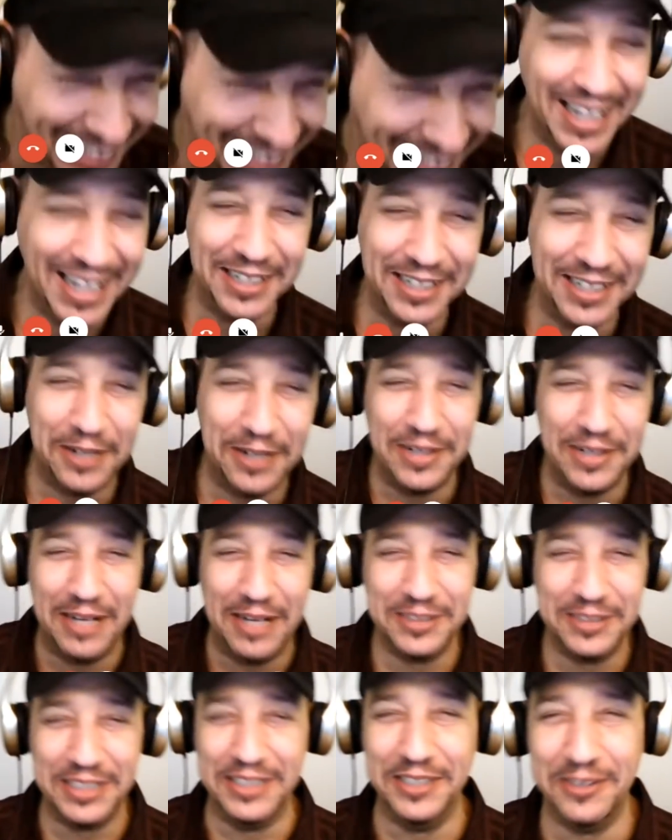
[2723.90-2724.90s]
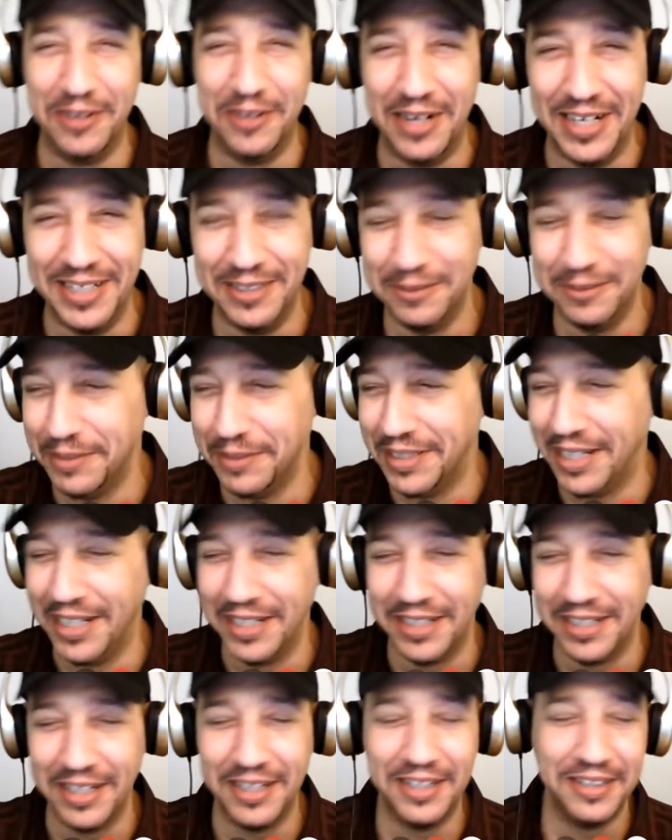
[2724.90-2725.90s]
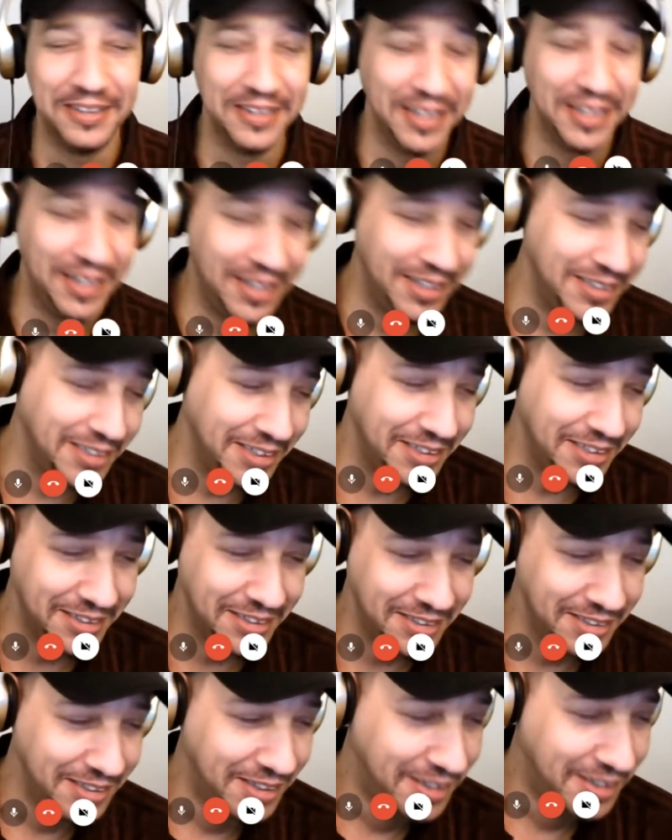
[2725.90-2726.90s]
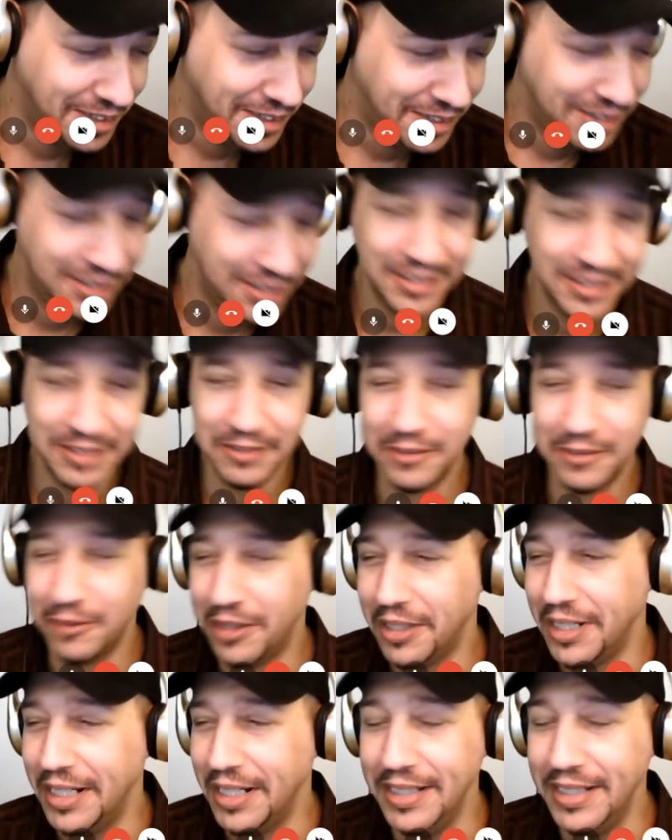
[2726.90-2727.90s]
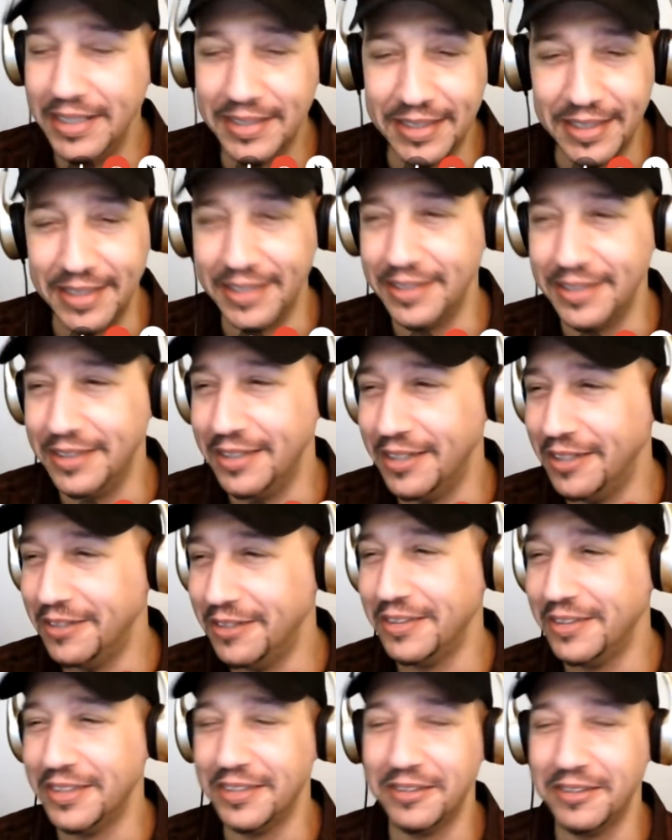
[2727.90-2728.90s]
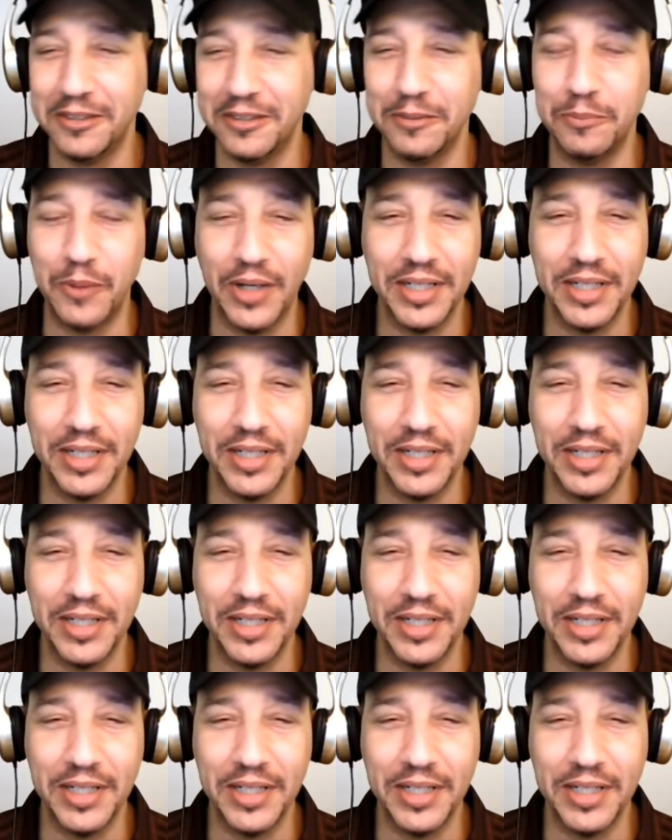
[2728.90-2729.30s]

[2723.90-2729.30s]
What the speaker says: I know when I was in the grind, I'd be like, oh gosh, I just, well, anything, you know, to break